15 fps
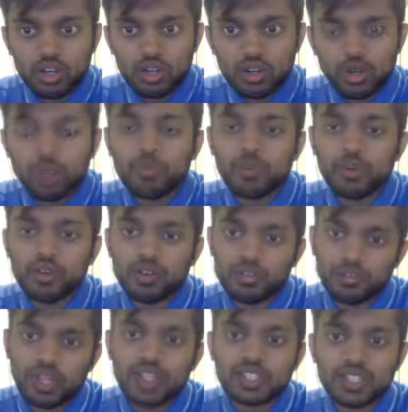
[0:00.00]
Hope
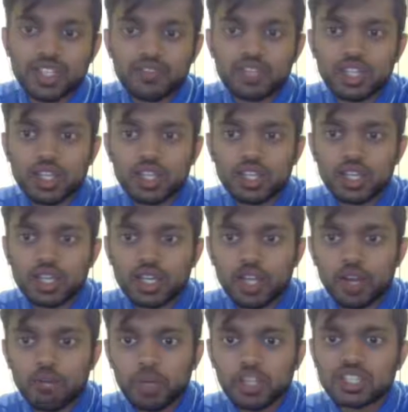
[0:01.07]
that is given that they get
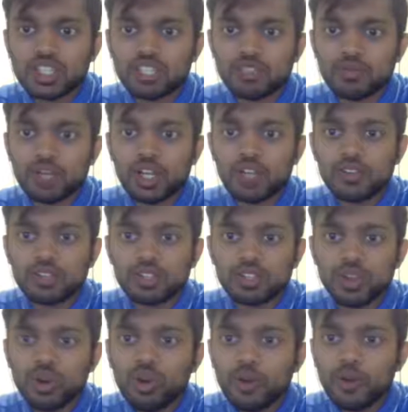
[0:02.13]
past Isabella in this round.